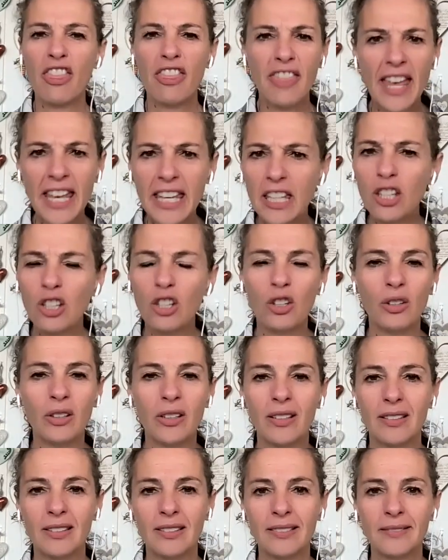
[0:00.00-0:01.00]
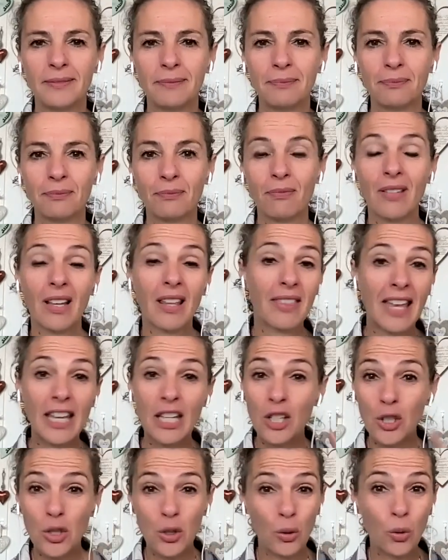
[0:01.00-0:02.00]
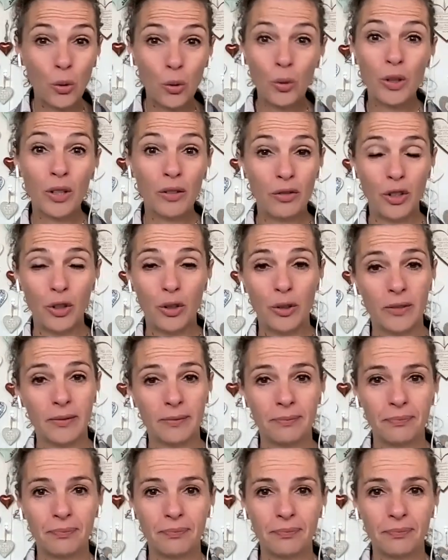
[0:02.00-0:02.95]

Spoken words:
thank you. Thank you to all of you